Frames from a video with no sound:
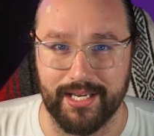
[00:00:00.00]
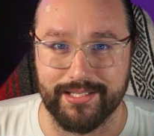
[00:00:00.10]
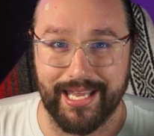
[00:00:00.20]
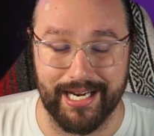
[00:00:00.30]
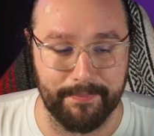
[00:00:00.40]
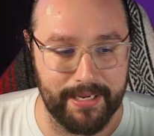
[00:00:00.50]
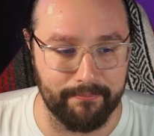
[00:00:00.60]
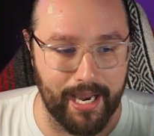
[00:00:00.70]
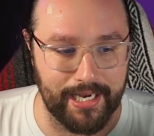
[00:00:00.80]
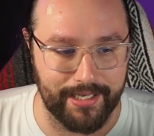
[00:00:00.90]
is gonna be
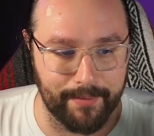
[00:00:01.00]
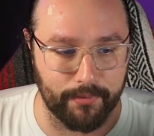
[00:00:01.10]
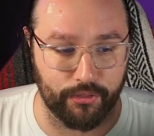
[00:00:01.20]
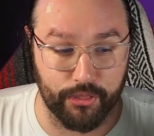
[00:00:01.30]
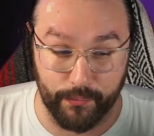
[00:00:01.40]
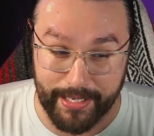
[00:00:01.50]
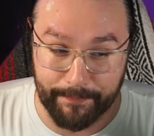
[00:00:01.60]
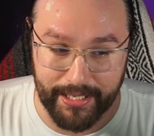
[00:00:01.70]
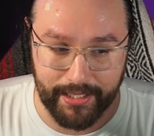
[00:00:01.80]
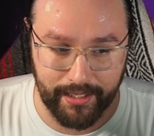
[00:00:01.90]
my number 3
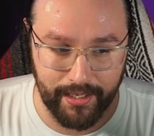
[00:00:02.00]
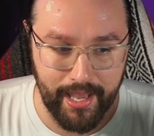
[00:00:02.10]
pick,